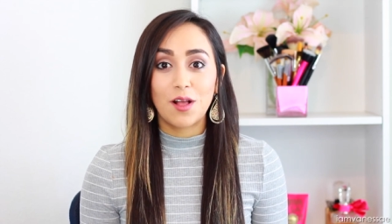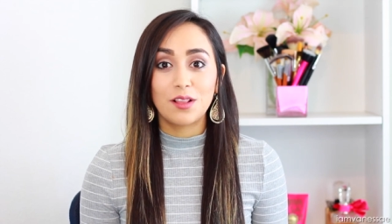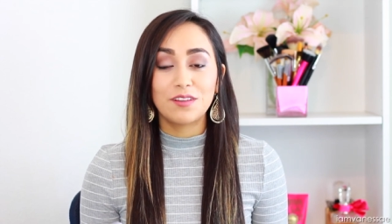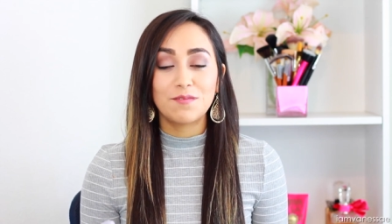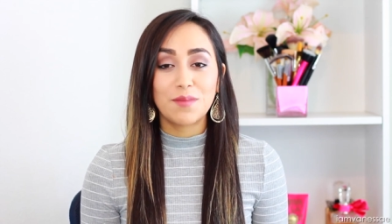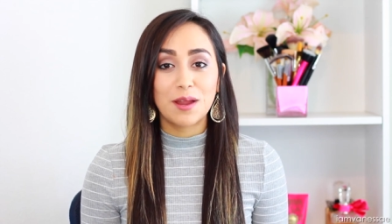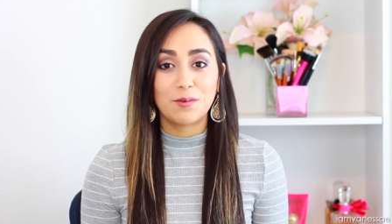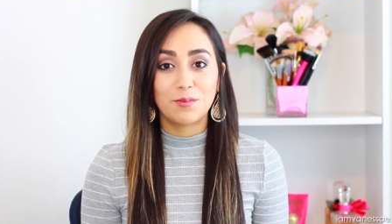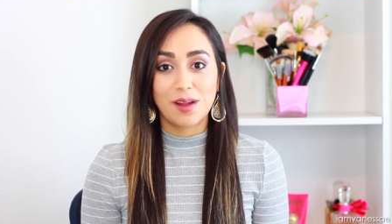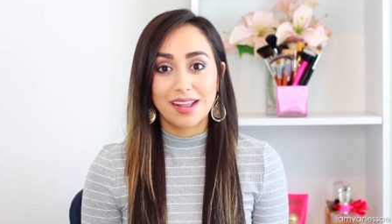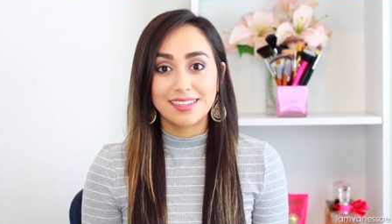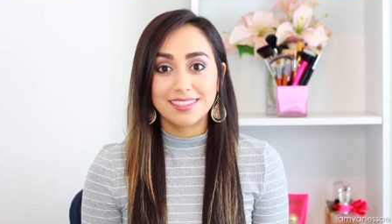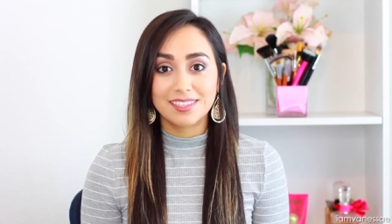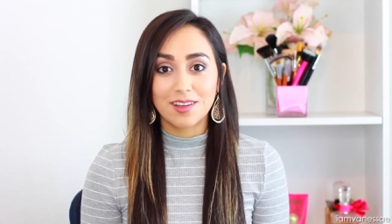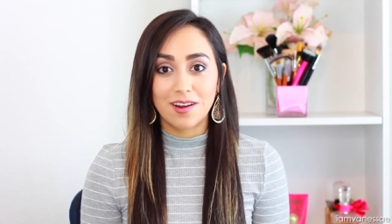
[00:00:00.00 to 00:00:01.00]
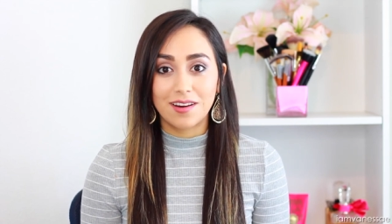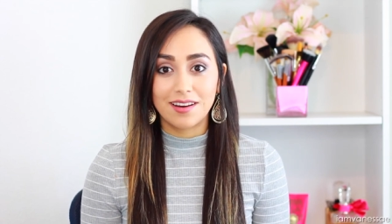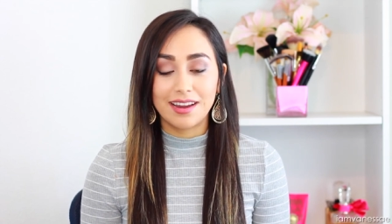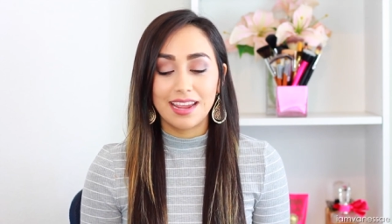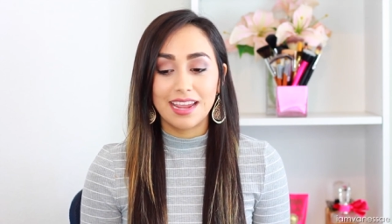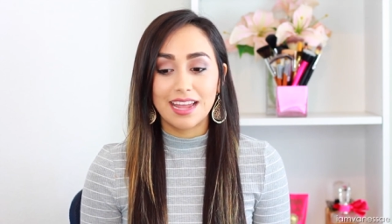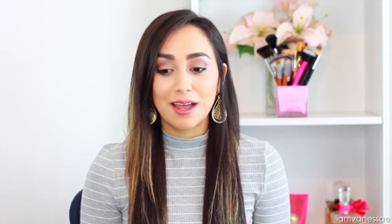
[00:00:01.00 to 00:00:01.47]
all of my red
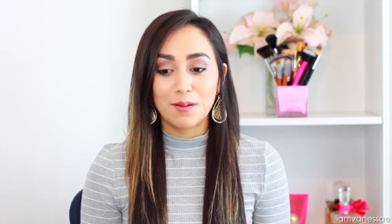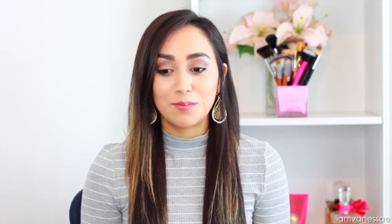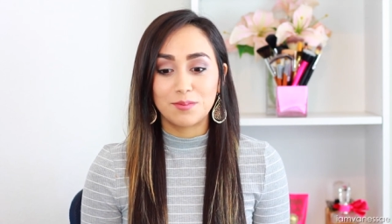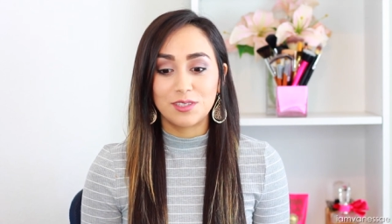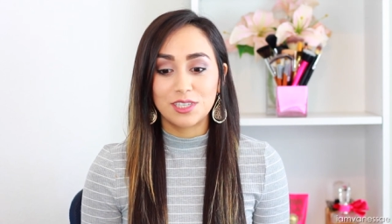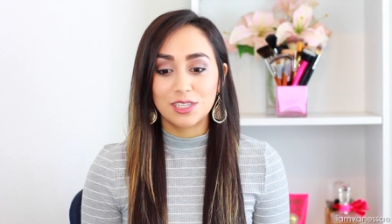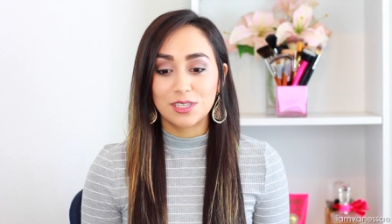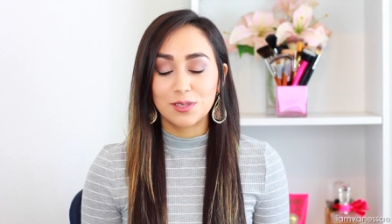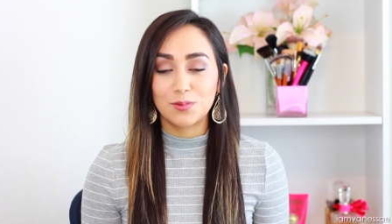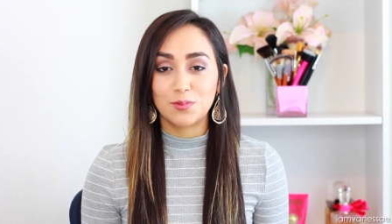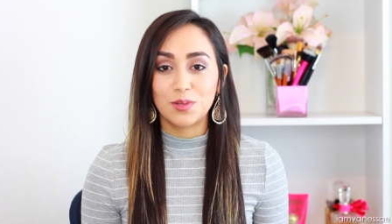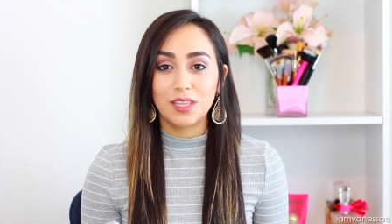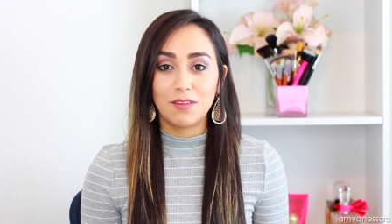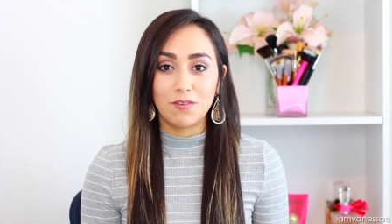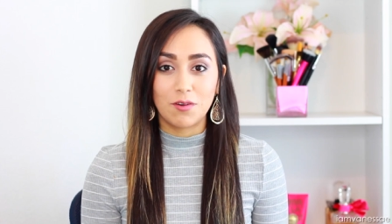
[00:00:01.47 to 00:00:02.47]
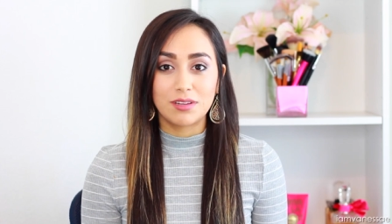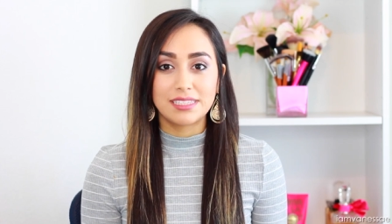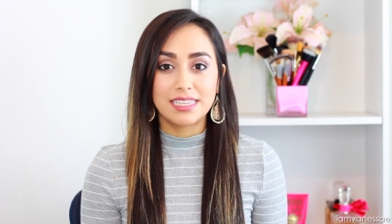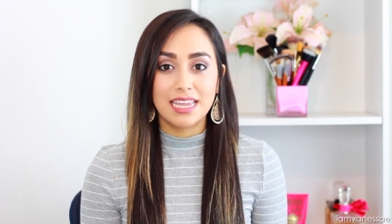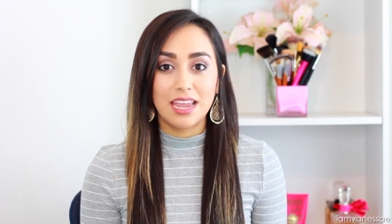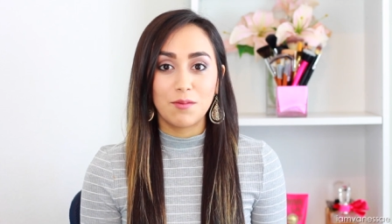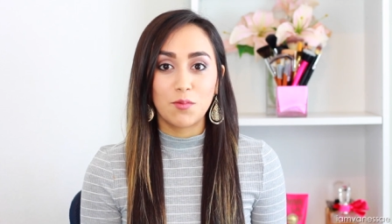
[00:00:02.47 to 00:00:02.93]
scarring. I'm just really
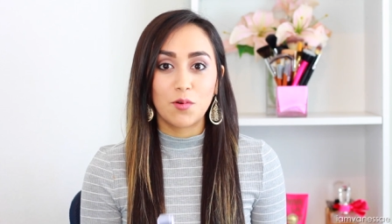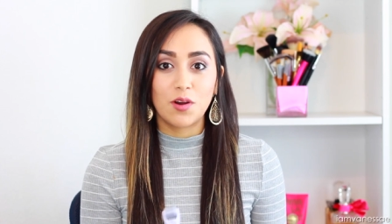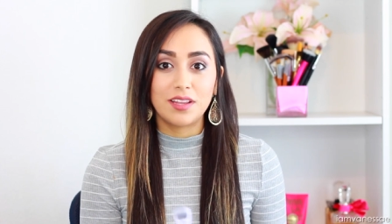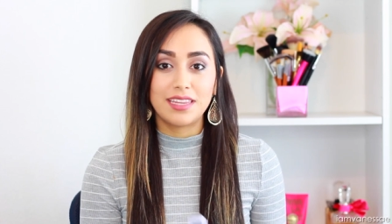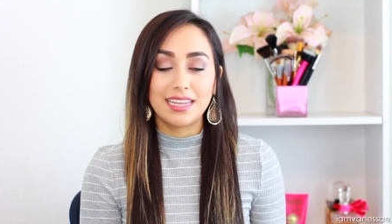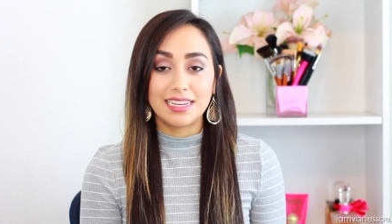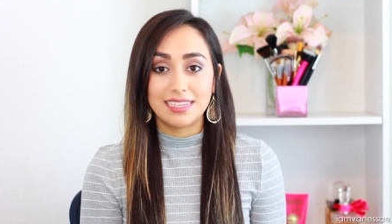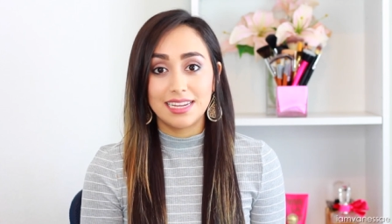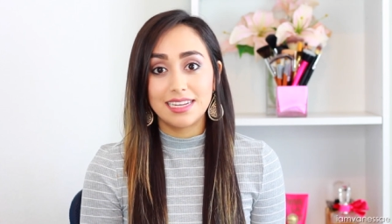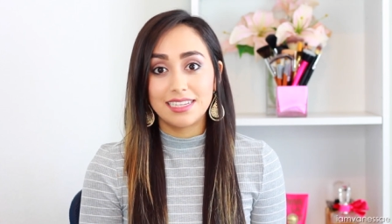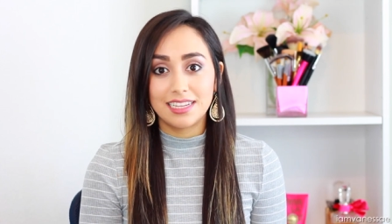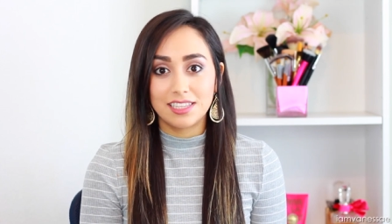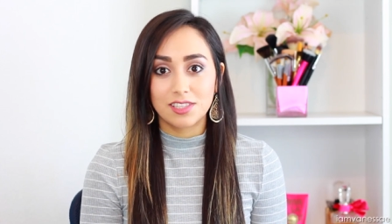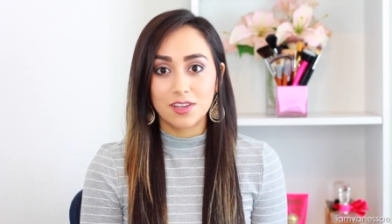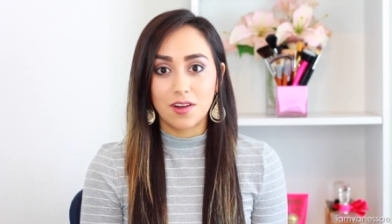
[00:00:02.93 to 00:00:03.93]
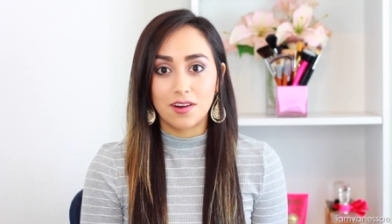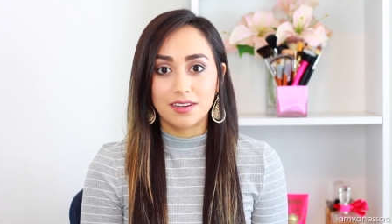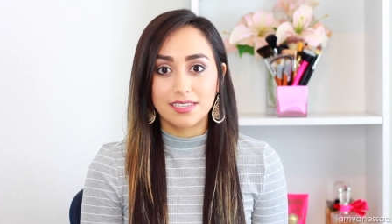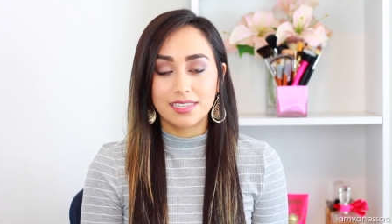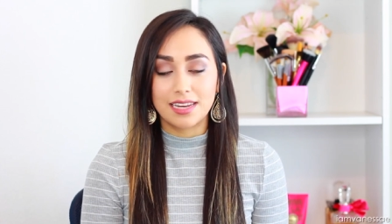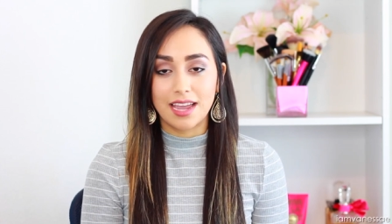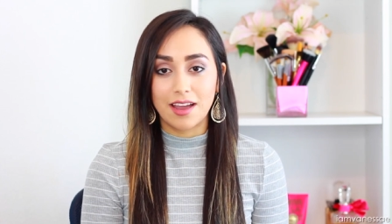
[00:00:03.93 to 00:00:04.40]
focusing more on the indented
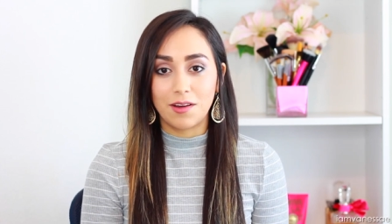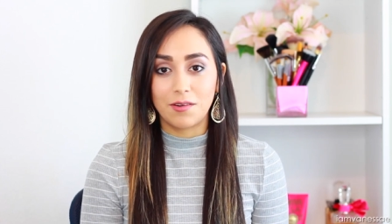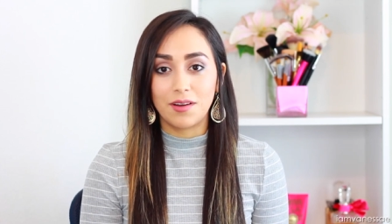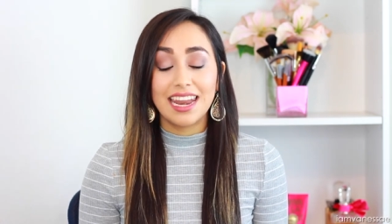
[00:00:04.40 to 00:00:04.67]
scars now.